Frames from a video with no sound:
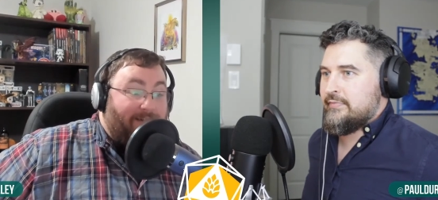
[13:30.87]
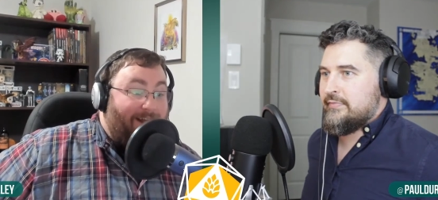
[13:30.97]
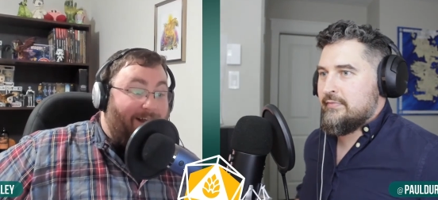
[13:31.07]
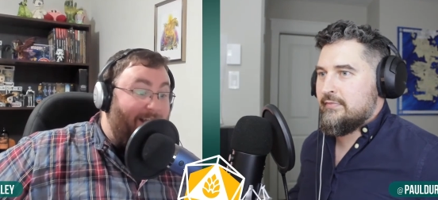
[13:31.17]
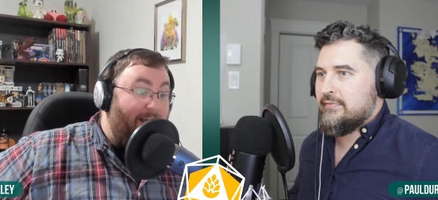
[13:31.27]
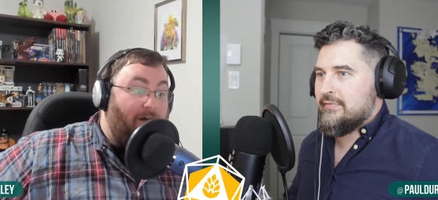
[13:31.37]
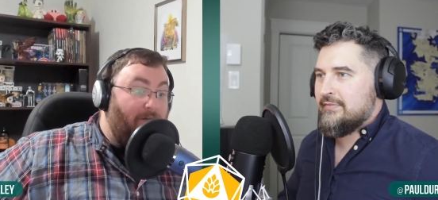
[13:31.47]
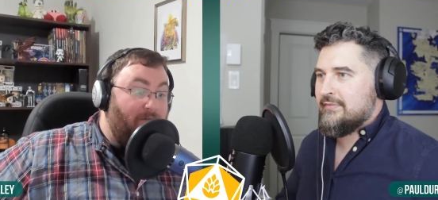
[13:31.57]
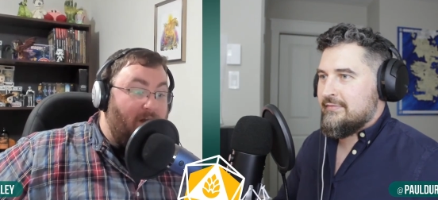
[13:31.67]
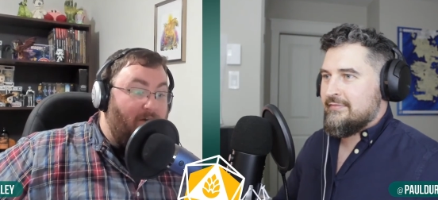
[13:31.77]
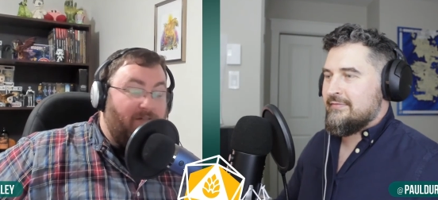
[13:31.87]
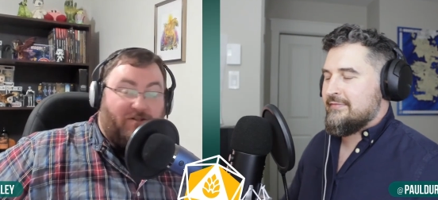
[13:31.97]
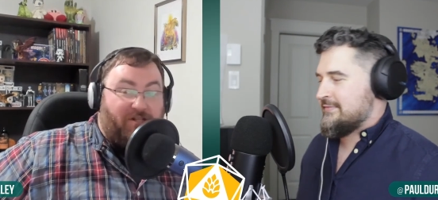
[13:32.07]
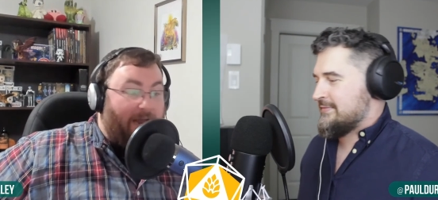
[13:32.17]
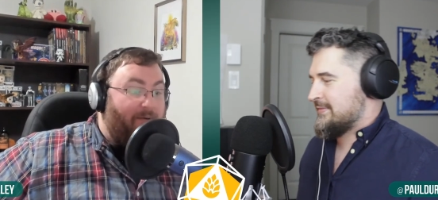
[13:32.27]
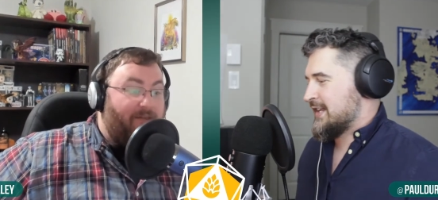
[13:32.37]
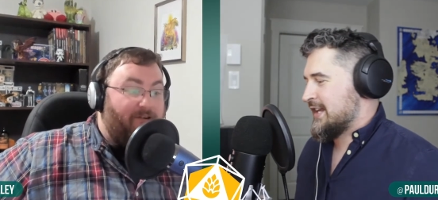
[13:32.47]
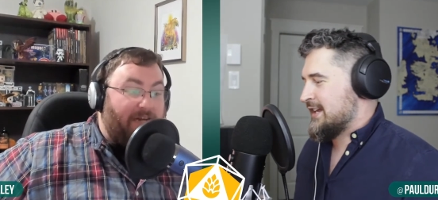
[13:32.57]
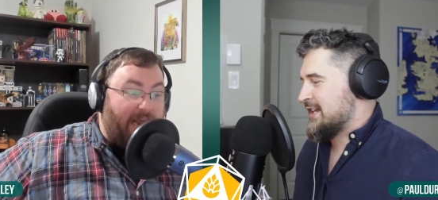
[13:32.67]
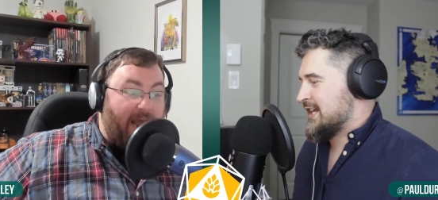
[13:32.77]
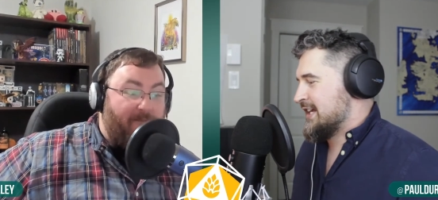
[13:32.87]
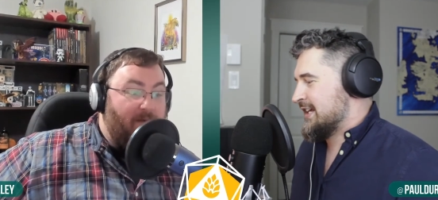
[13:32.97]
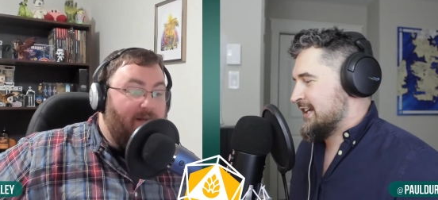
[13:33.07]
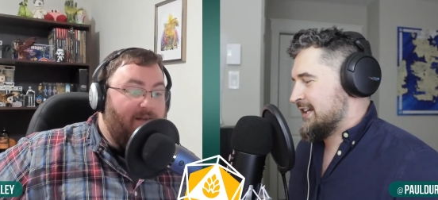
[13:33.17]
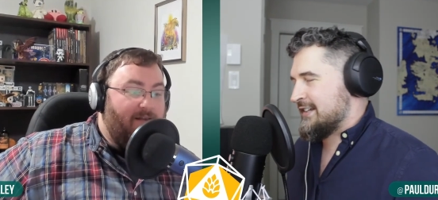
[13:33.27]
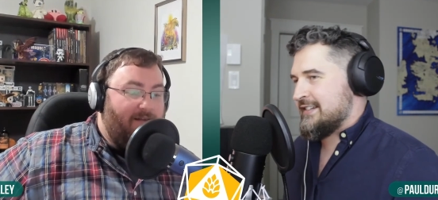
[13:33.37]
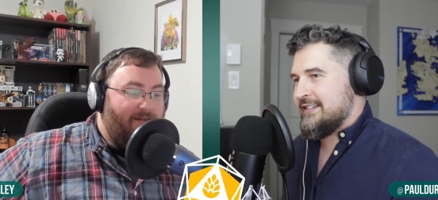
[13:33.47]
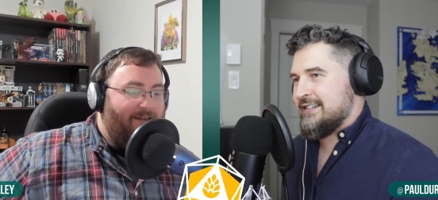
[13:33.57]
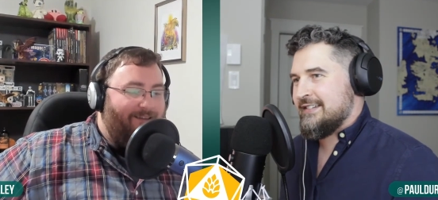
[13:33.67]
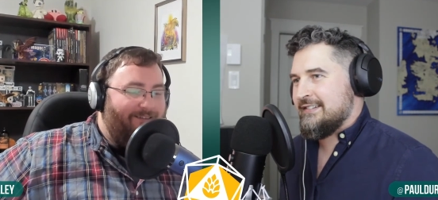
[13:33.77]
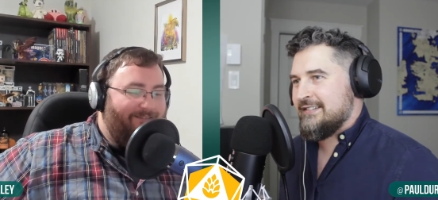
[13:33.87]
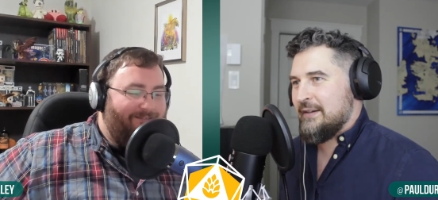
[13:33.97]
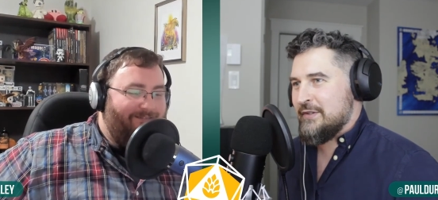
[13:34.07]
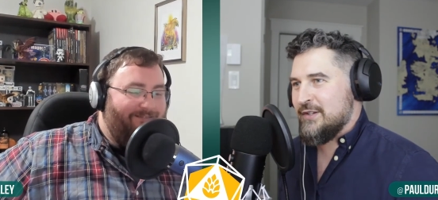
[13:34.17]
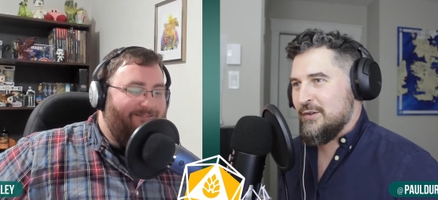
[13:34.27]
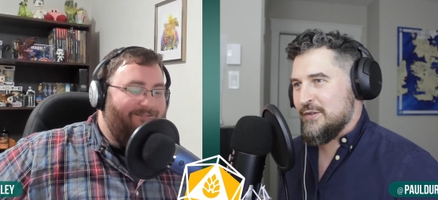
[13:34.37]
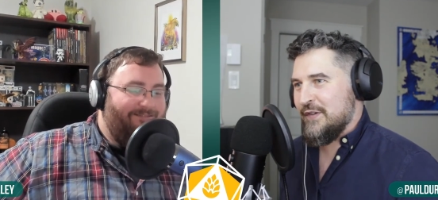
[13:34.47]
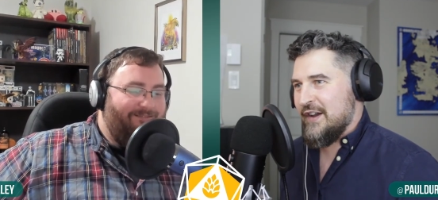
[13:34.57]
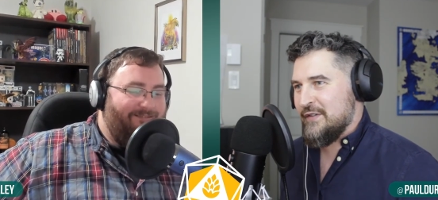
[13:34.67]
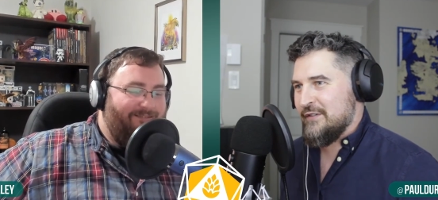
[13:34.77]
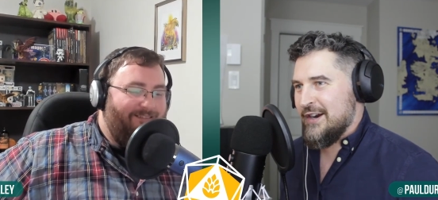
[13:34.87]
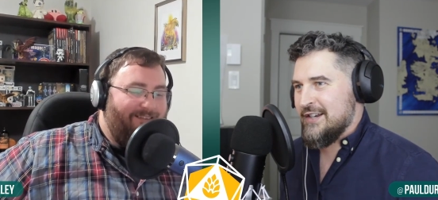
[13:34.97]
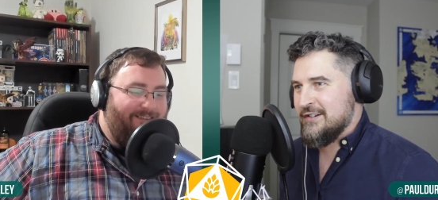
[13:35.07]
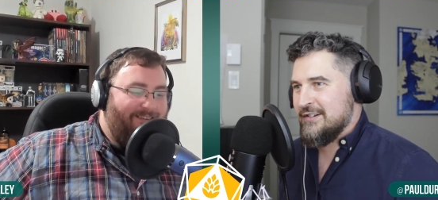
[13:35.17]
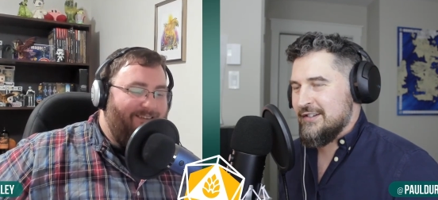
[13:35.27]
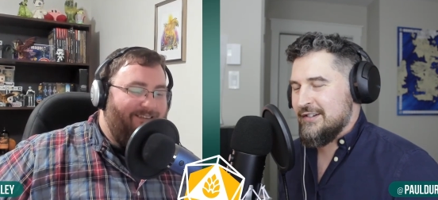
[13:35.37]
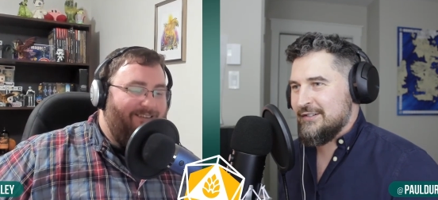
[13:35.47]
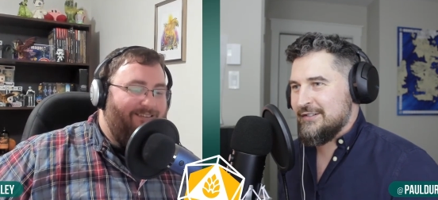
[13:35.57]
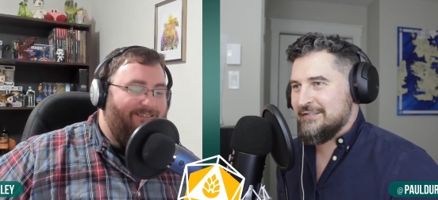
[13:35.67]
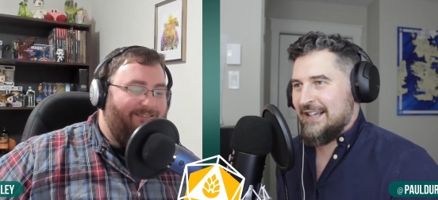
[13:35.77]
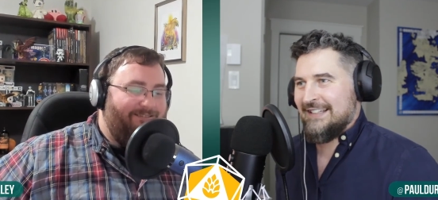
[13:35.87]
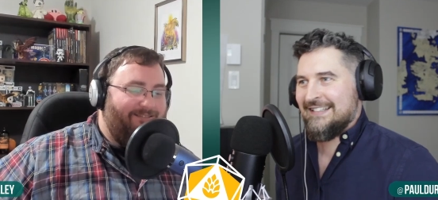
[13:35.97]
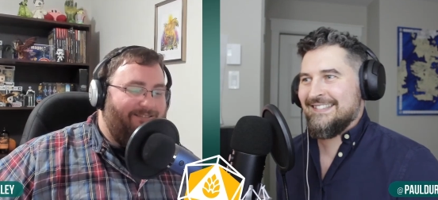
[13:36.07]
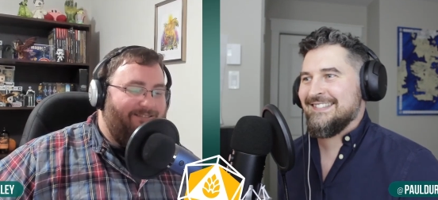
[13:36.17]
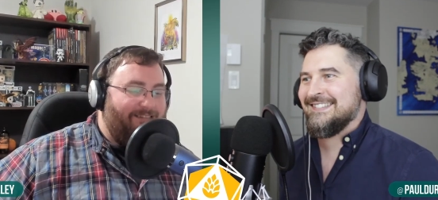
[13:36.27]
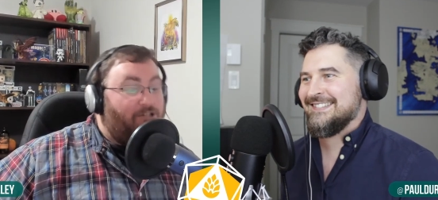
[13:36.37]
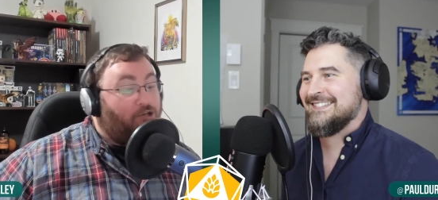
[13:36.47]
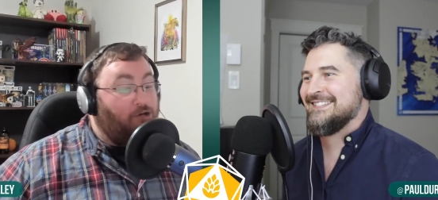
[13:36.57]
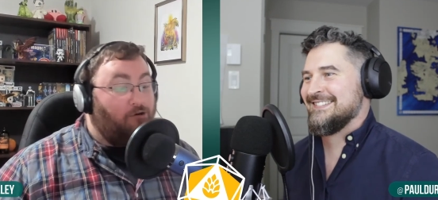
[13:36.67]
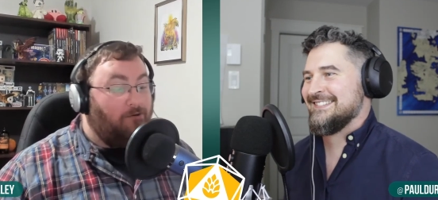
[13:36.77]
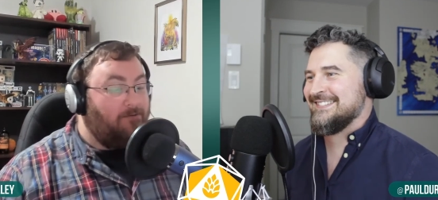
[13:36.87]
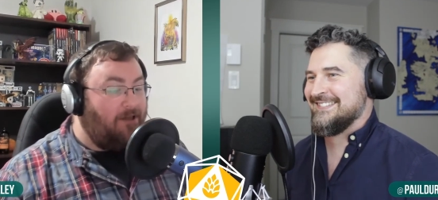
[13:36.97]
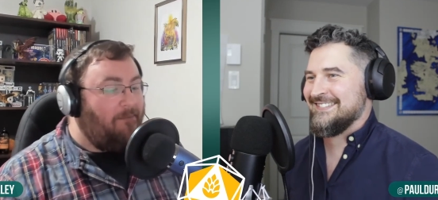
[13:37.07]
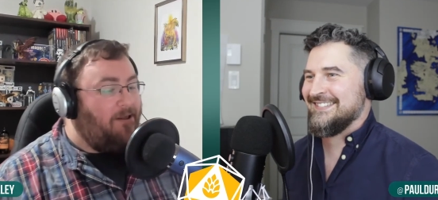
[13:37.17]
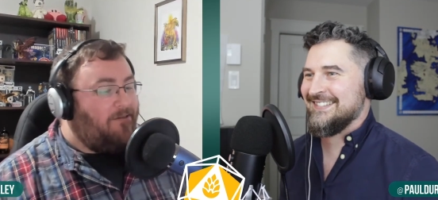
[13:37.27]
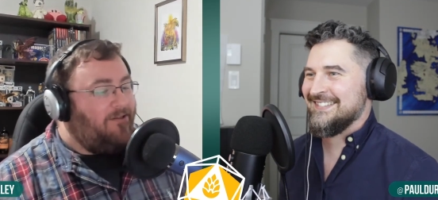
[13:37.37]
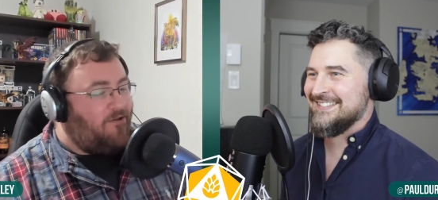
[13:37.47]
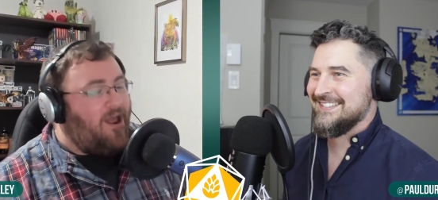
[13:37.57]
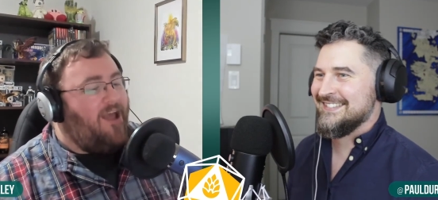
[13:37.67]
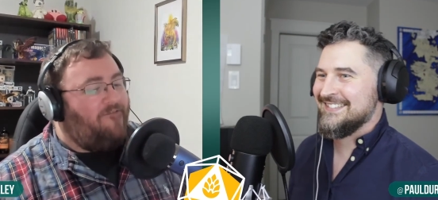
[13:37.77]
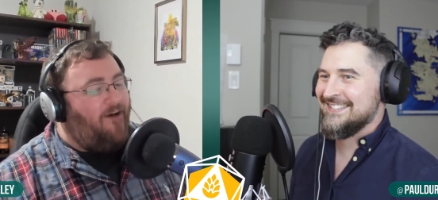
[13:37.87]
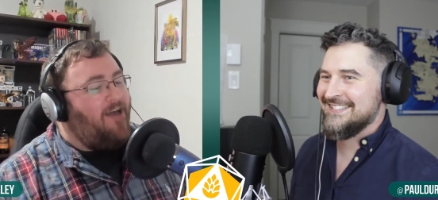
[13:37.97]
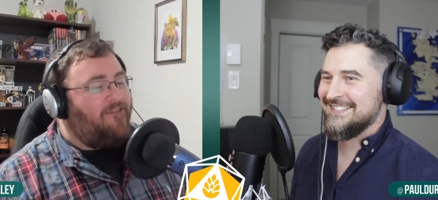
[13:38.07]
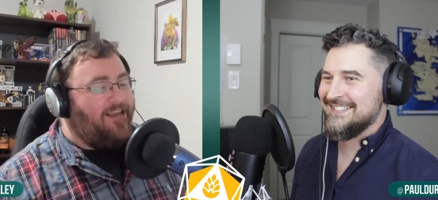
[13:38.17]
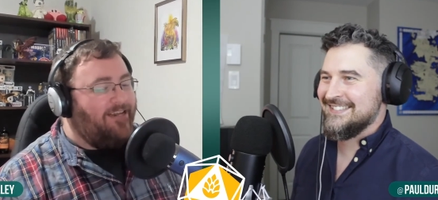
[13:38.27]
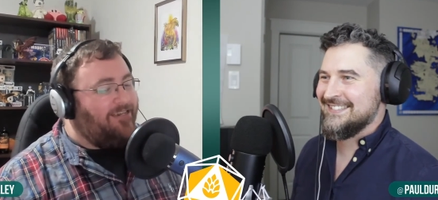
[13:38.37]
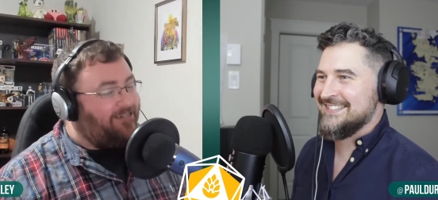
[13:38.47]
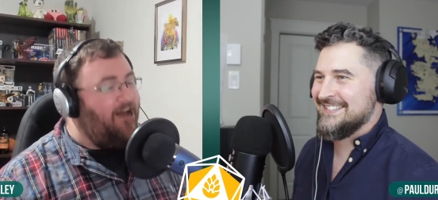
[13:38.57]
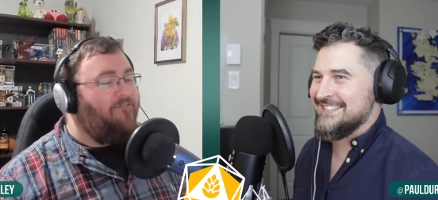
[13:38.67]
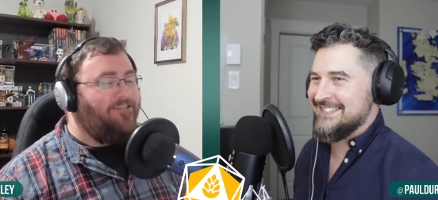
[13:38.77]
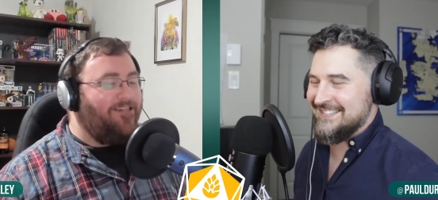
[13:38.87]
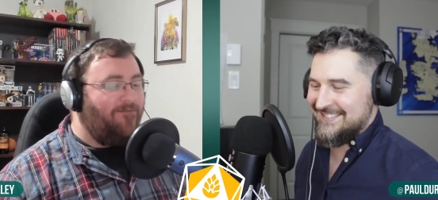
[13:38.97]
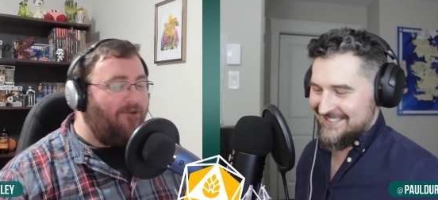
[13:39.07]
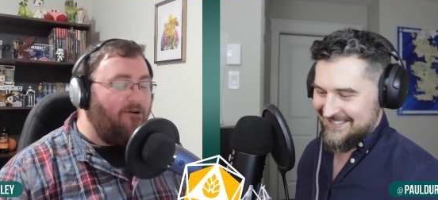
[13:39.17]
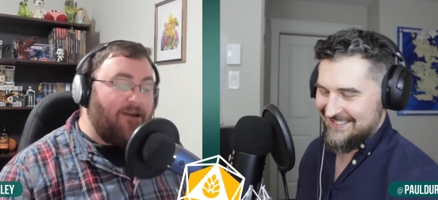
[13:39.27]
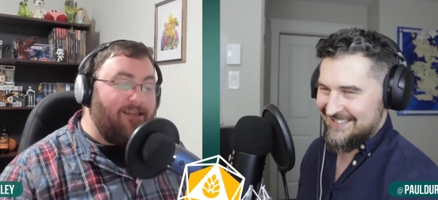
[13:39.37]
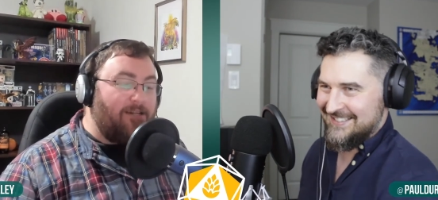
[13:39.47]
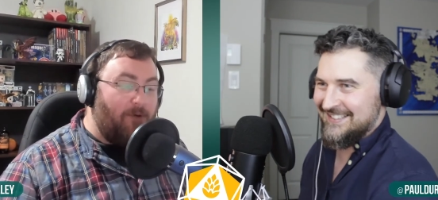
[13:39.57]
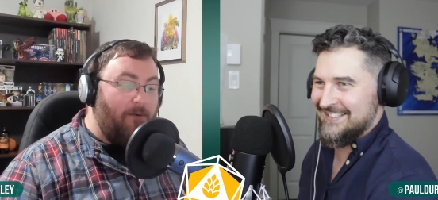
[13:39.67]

Speaker 1: as all hell. Who knows? Check your DM.
Speaker 2: Yeah, but so is 5e Ranger, so.
Speaker 1: True. I mean, 5e in itself is a little broken. That's why